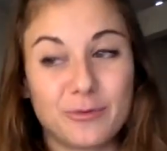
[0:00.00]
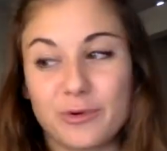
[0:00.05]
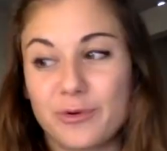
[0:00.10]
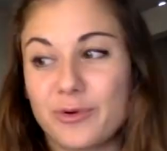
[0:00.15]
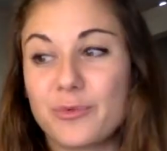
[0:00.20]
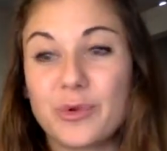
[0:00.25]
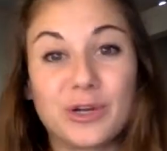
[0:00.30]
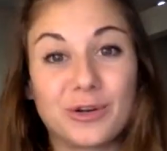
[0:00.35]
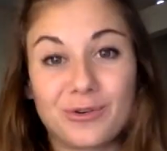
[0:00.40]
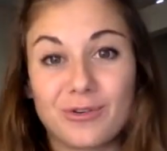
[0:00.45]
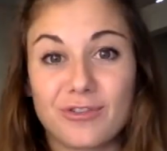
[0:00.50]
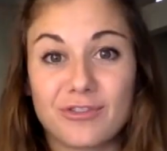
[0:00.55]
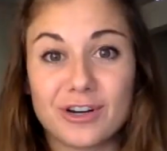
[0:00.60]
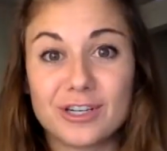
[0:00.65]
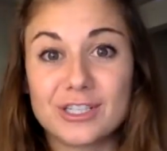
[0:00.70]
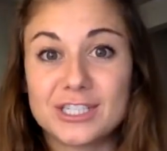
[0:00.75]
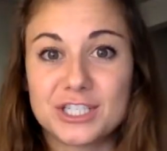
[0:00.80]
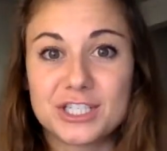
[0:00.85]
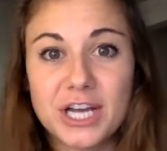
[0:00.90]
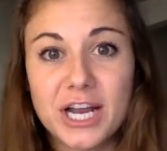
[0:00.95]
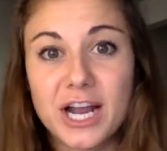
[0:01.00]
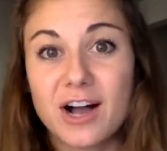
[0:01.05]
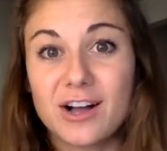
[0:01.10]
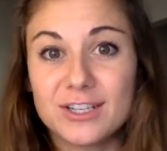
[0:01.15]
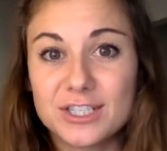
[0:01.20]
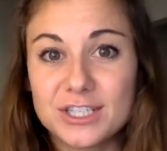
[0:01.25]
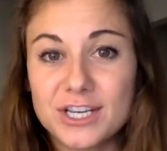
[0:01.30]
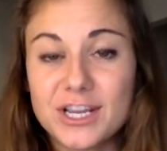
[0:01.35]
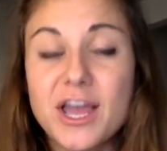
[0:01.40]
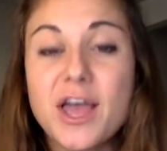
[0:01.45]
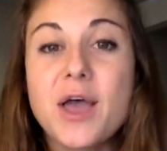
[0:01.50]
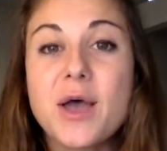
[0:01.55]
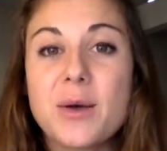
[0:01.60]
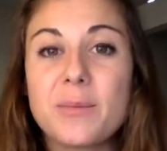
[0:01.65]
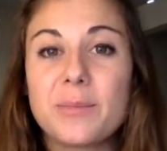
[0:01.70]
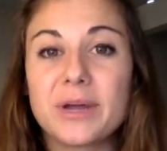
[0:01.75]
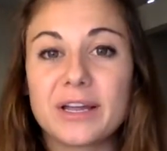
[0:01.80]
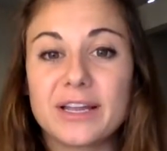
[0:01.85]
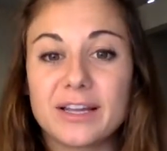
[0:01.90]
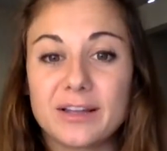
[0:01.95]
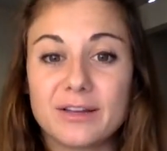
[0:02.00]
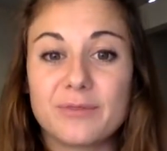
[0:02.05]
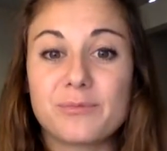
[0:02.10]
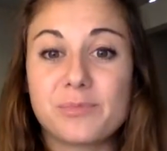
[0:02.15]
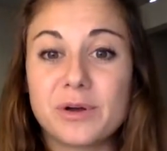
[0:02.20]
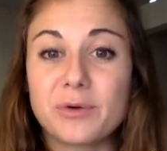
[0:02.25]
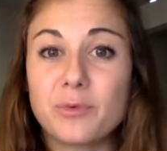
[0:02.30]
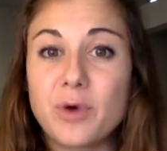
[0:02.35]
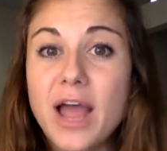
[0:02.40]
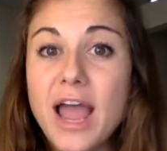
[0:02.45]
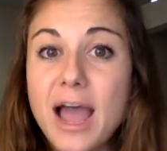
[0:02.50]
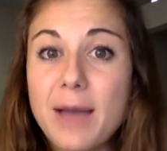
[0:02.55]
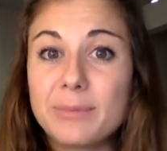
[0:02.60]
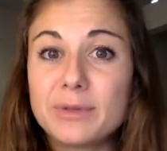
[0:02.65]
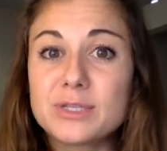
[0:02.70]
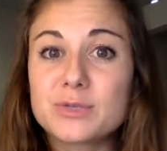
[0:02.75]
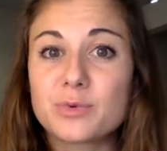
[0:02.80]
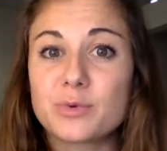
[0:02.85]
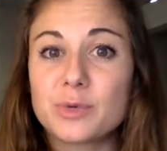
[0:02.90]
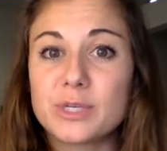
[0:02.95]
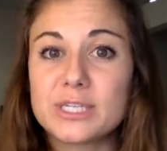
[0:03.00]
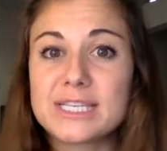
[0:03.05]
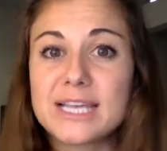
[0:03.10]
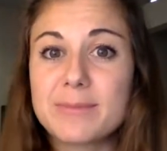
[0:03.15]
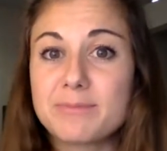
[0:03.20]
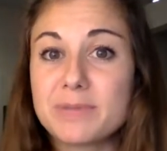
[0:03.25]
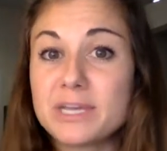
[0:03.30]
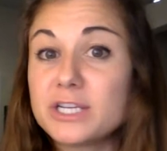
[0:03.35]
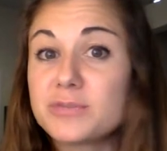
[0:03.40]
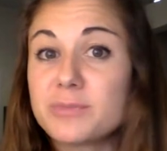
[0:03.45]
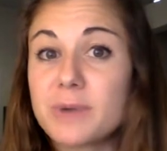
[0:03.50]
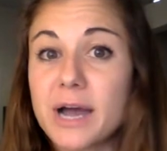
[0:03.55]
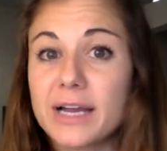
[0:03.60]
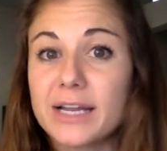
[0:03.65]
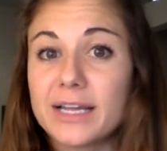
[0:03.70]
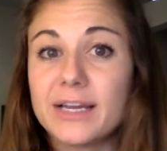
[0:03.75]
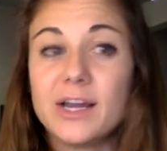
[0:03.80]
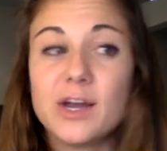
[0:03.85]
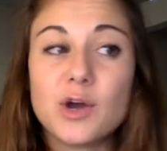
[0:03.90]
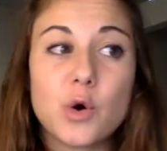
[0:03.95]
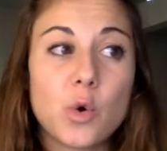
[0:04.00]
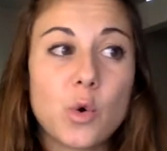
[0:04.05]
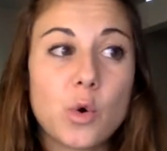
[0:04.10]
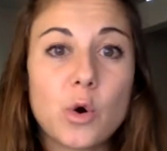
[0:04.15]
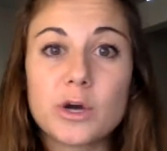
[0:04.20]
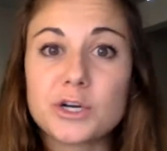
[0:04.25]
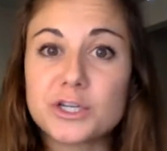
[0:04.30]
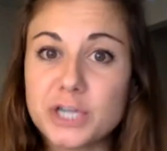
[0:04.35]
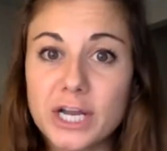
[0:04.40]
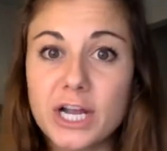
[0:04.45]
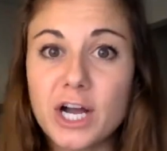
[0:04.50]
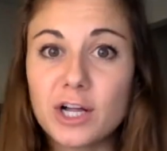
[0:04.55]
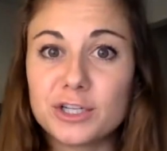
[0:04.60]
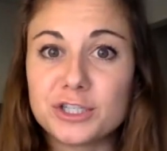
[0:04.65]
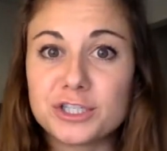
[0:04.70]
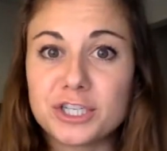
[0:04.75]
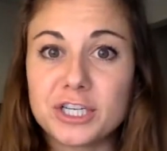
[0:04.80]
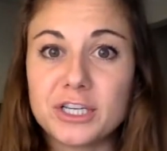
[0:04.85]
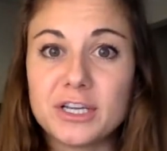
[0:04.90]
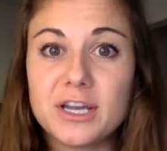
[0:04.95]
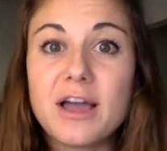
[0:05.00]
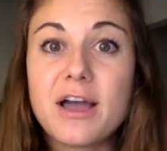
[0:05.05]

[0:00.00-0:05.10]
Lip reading: when you're referring to Shakeology. But what happens when we say Beachbody or Shakeology?